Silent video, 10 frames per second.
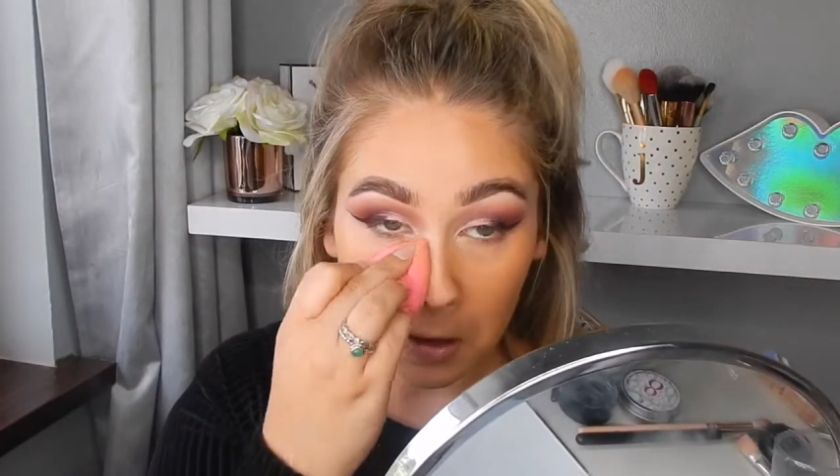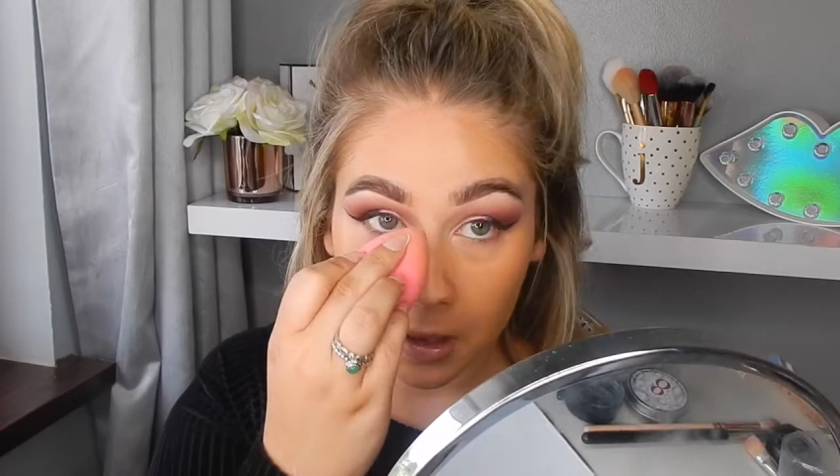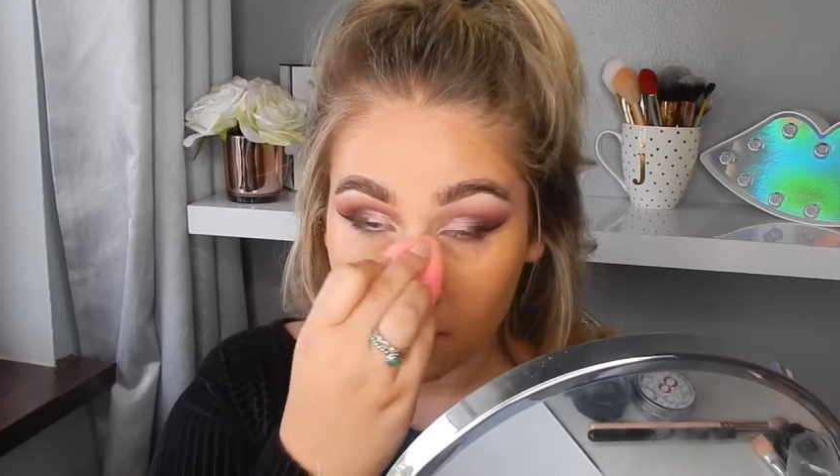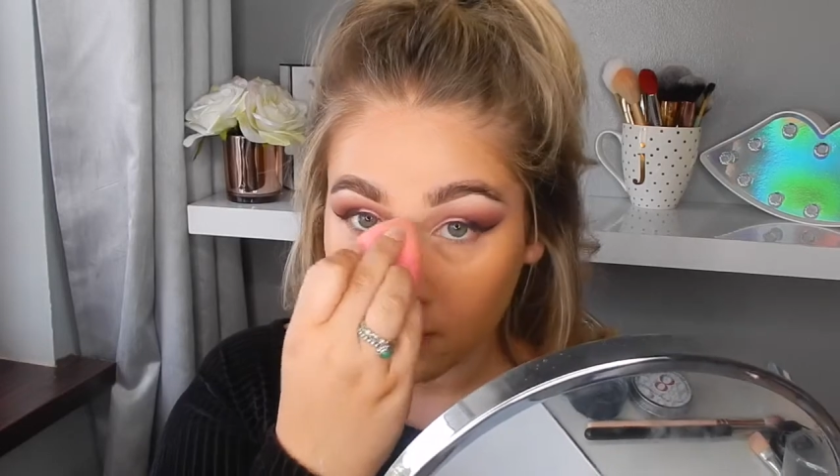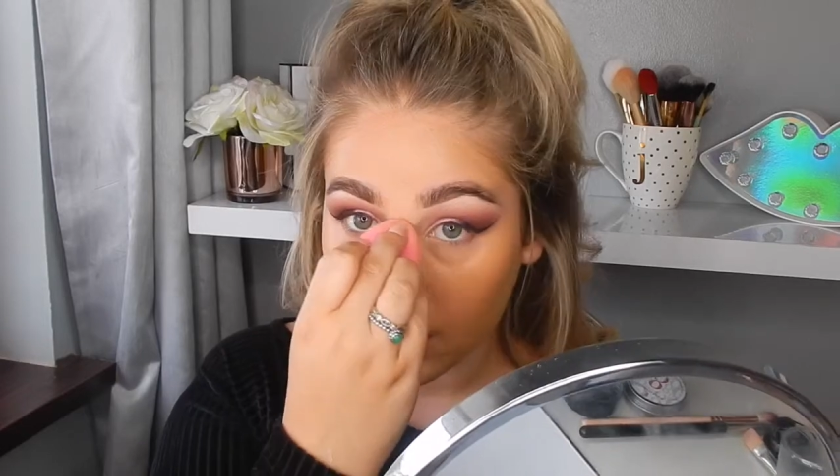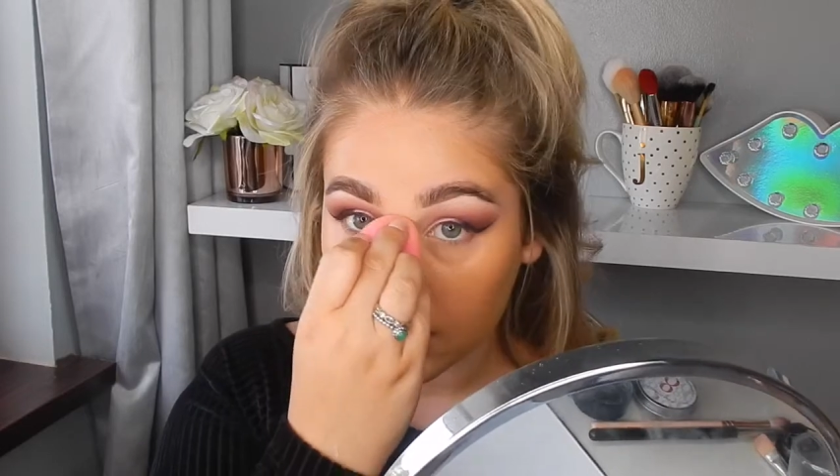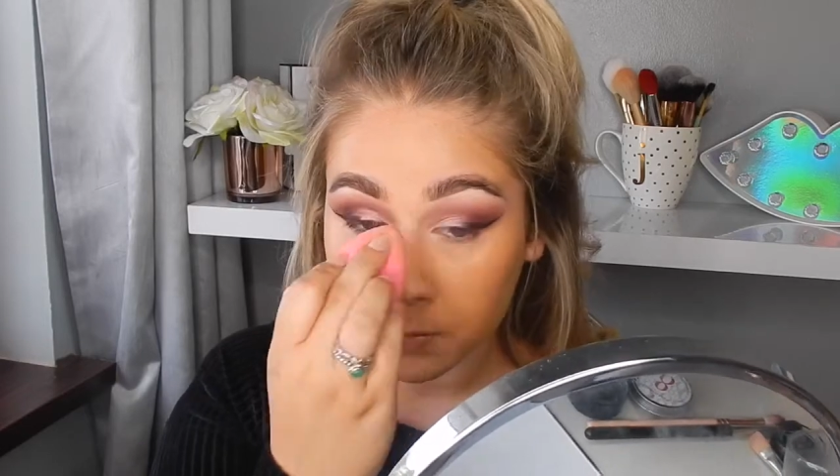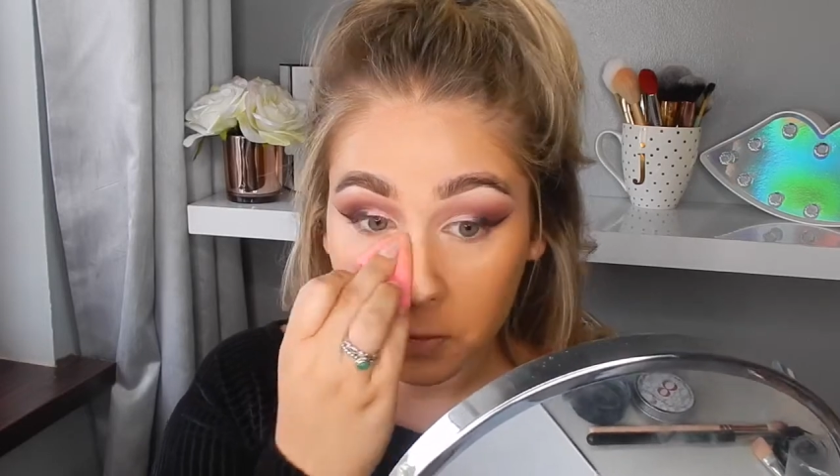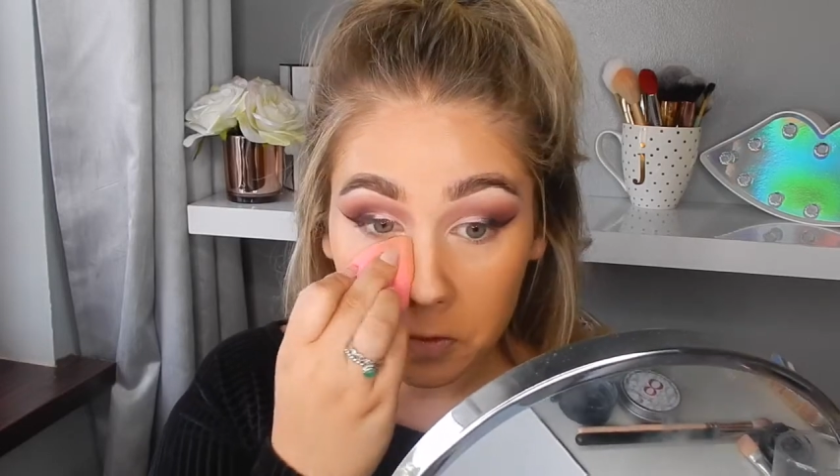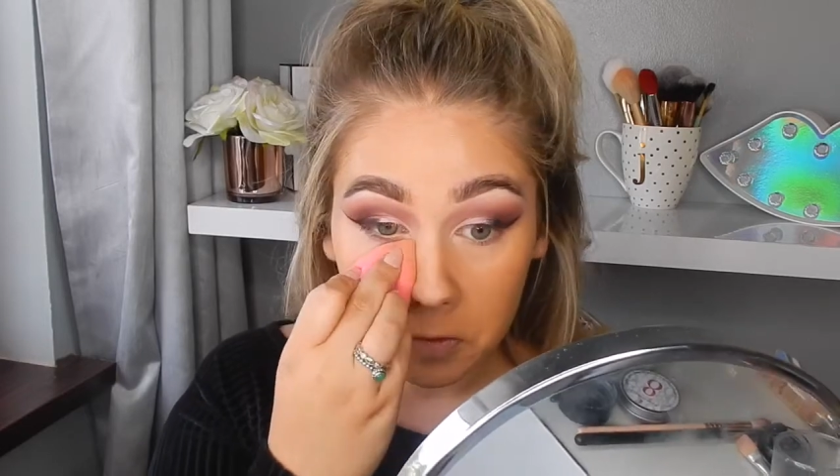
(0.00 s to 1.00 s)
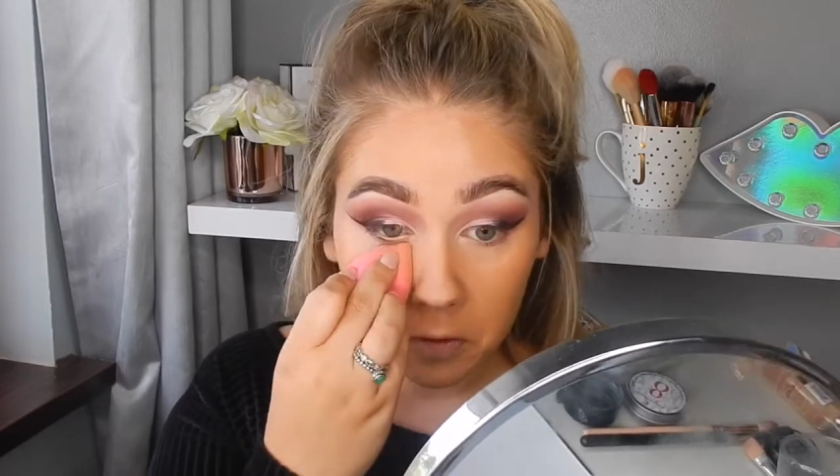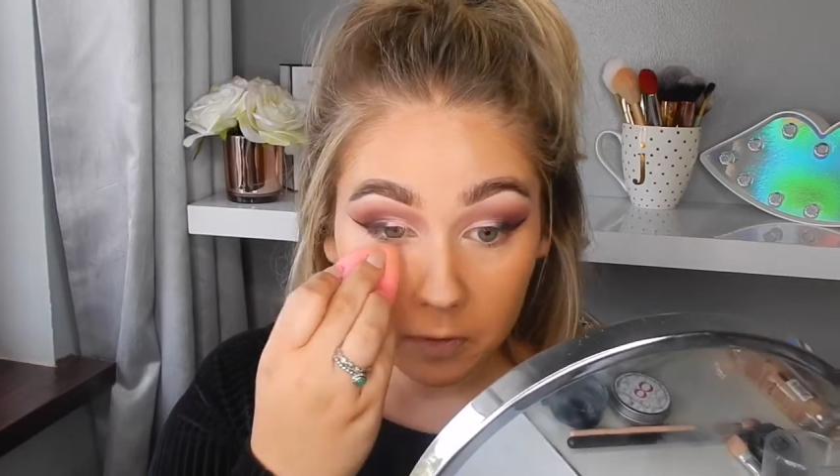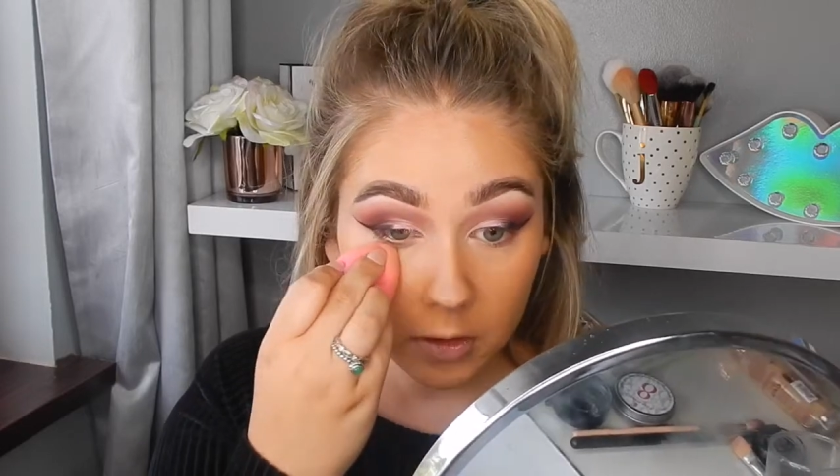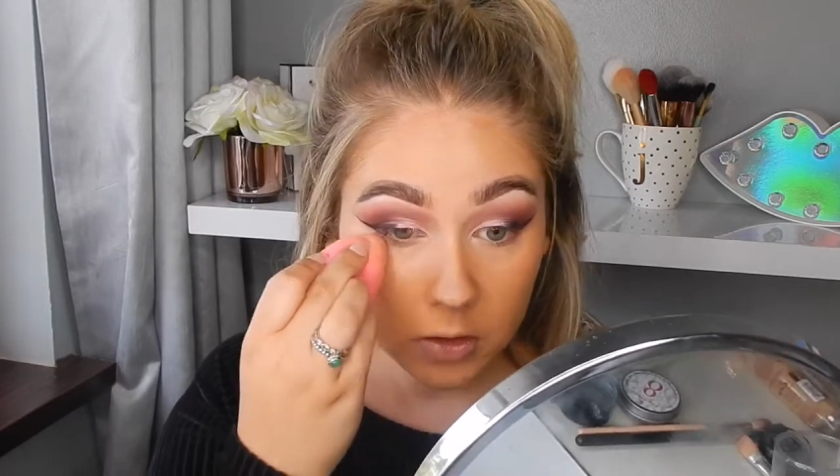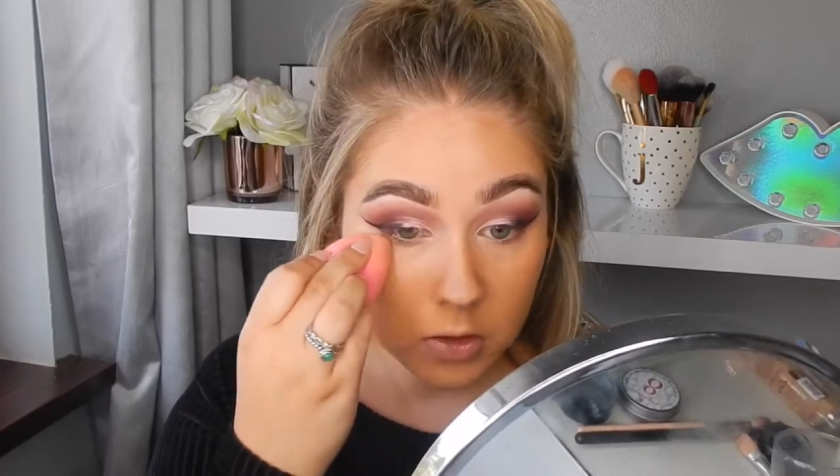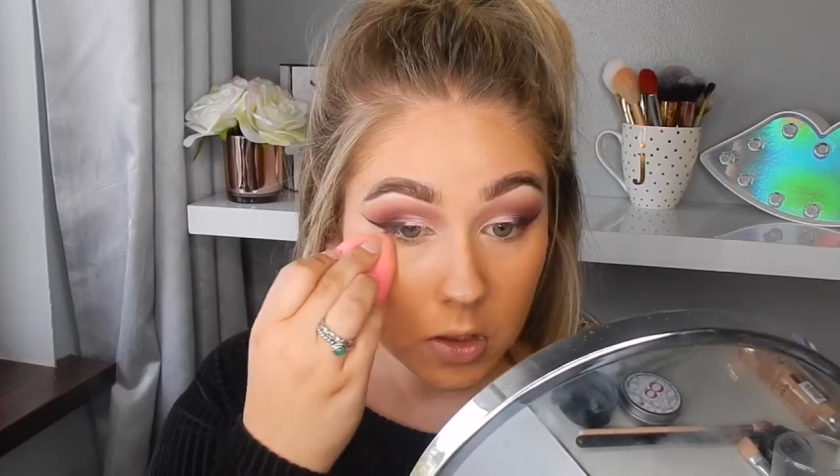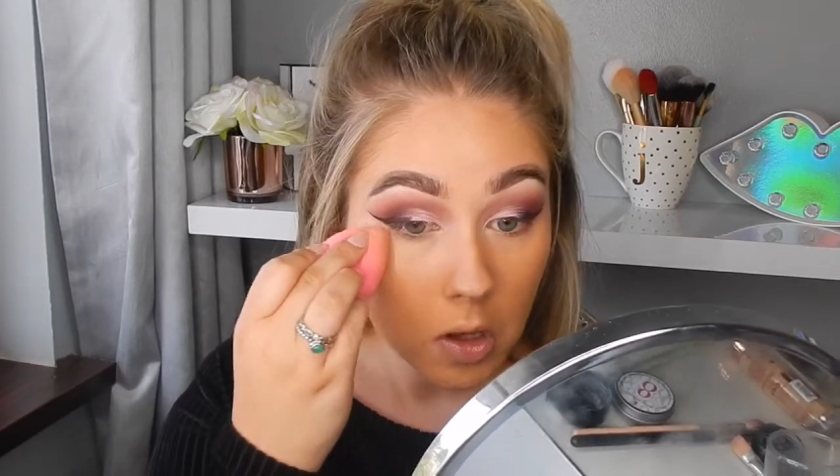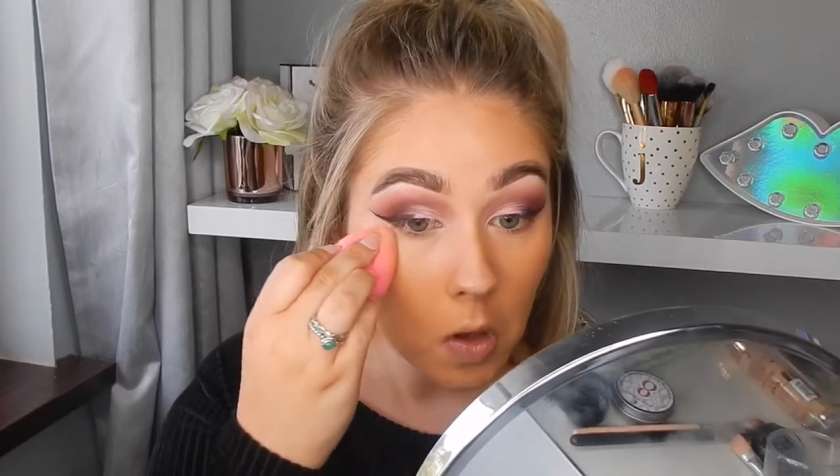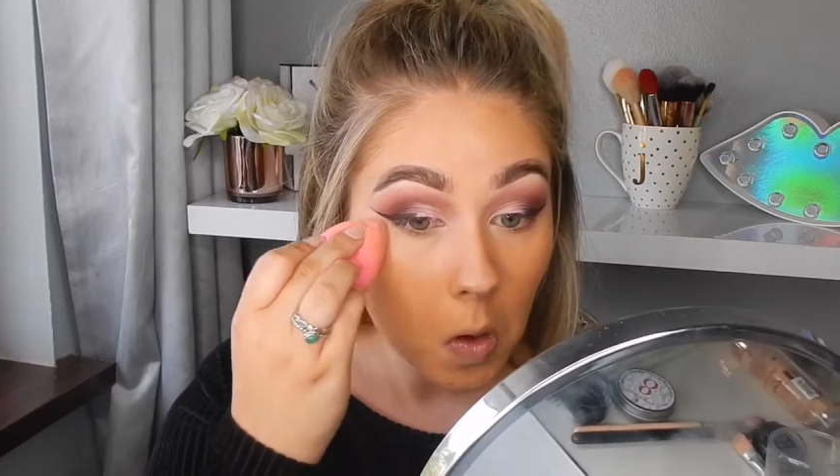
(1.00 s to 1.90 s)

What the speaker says: give as much coverage